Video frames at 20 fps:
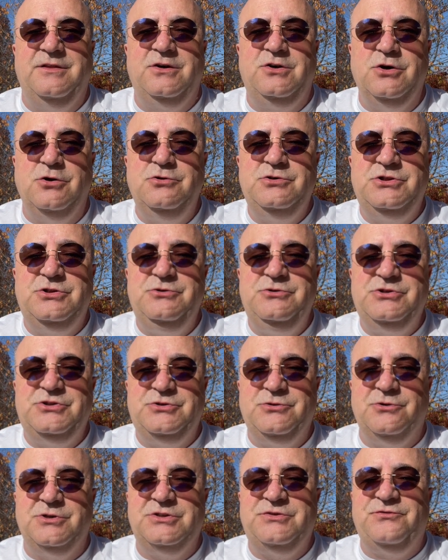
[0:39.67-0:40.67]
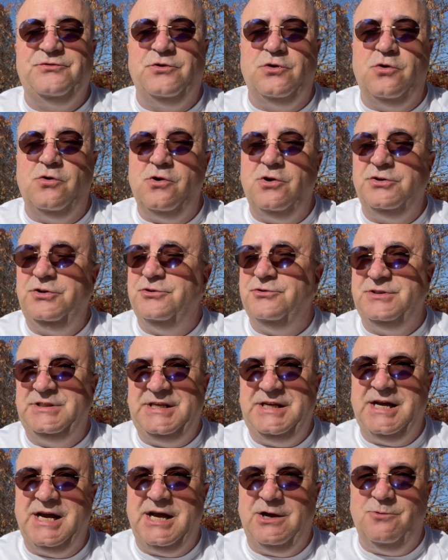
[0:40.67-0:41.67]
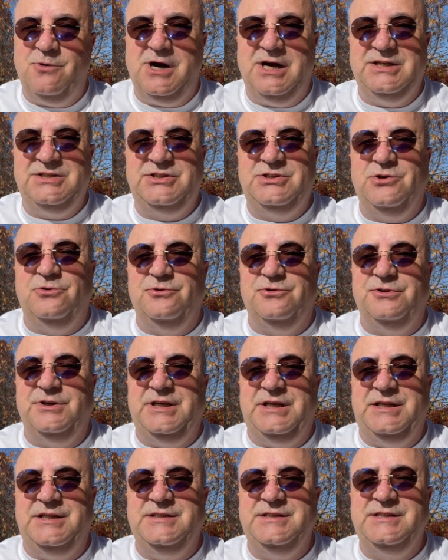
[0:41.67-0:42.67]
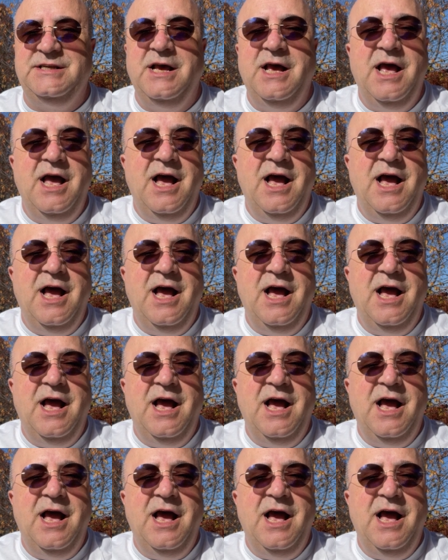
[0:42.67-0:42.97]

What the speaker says: the go-to source for all your DIY solar needs.